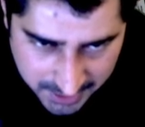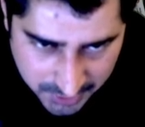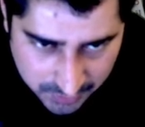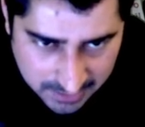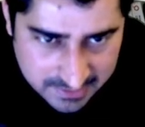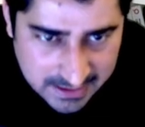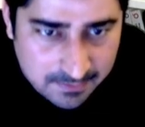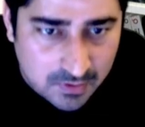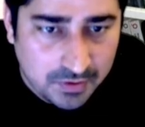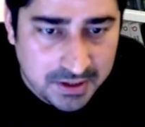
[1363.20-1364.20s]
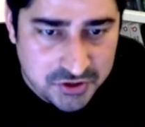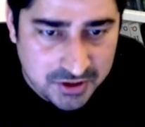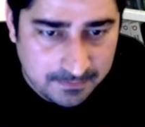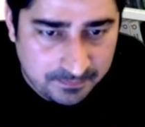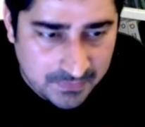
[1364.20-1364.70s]
to the same
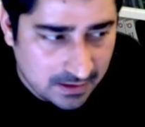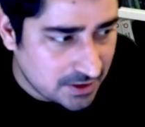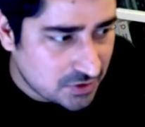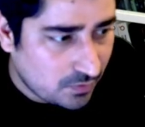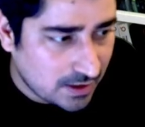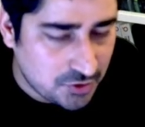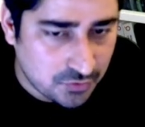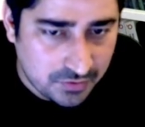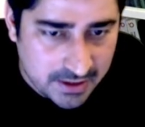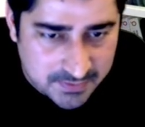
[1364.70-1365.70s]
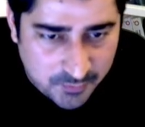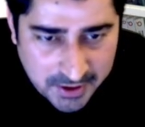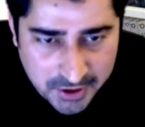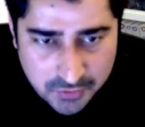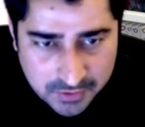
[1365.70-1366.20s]
location. List 1, 2 is
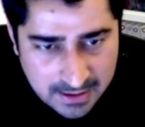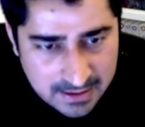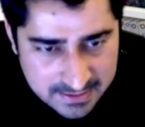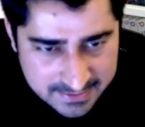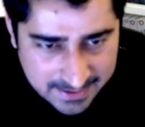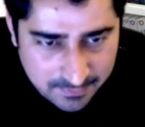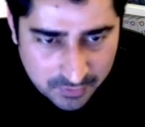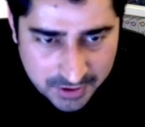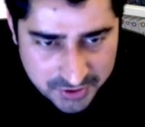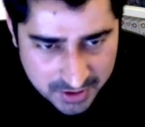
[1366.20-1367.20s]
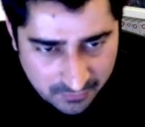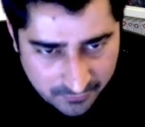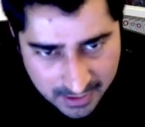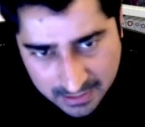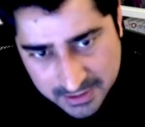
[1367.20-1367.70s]
pointing to the same location
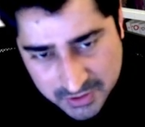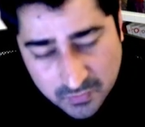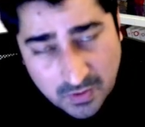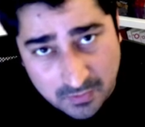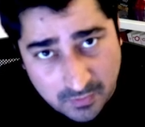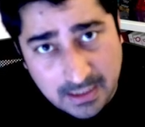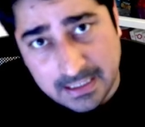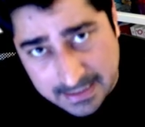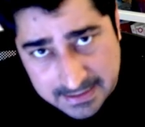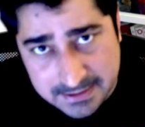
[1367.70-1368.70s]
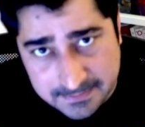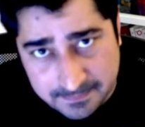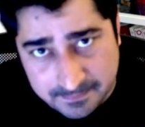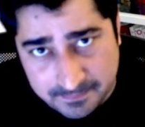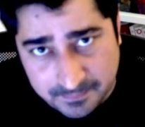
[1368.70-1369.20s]
where list 1, 1 is.
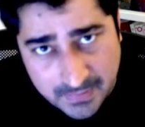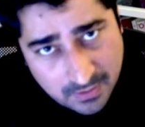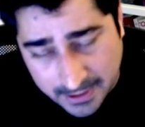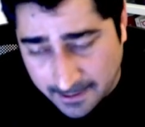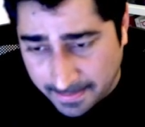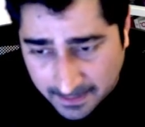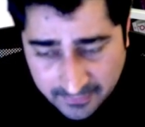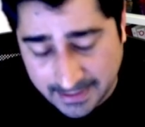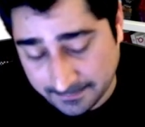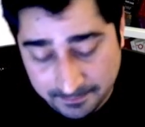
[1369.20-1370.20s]
Okay, fine.